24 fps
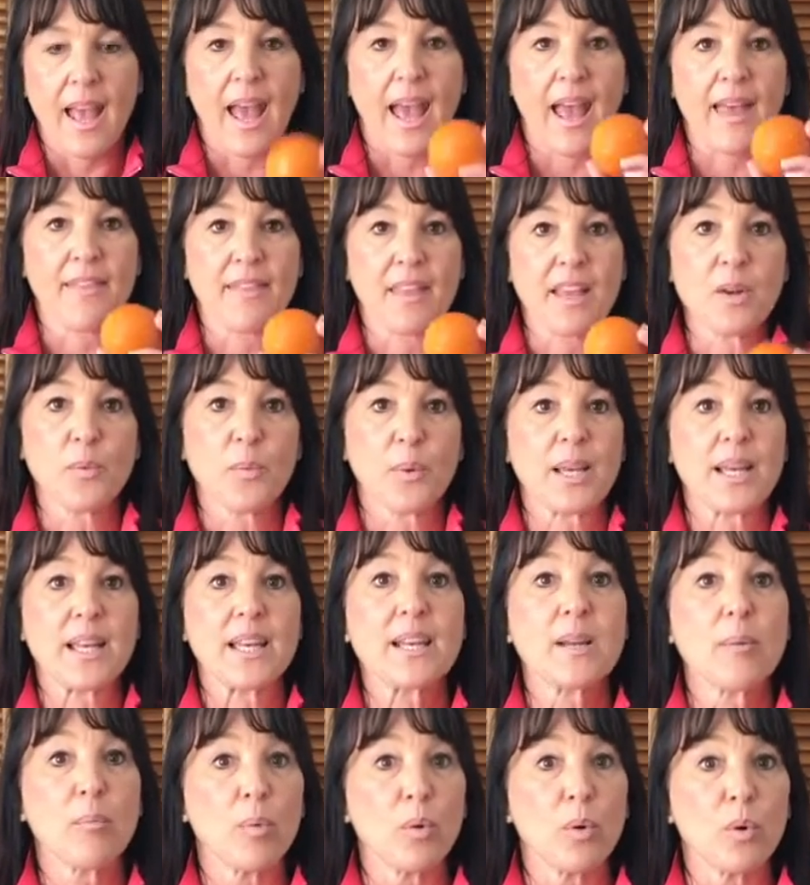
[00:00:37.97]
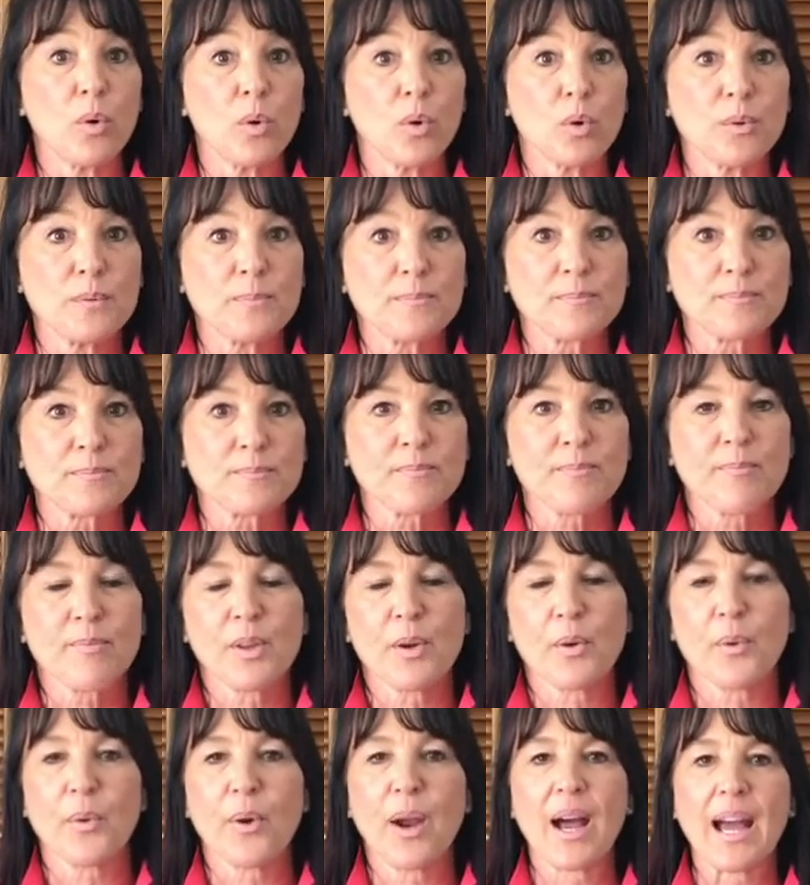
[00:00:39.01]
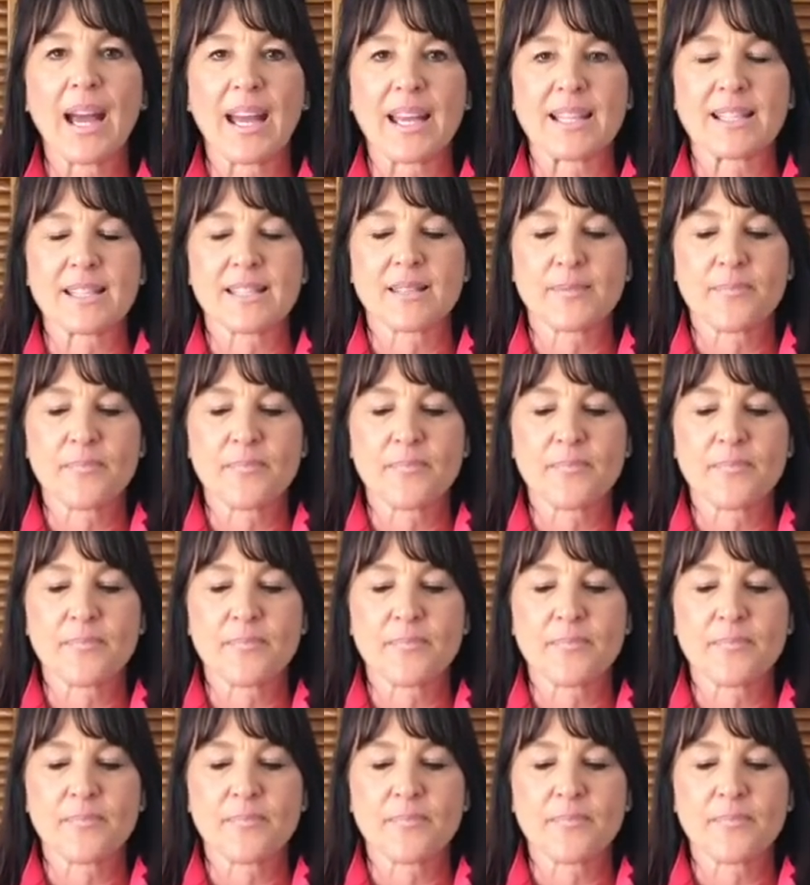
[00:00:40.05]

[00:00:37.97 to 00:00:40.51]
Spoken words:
And then we need a ball. Right.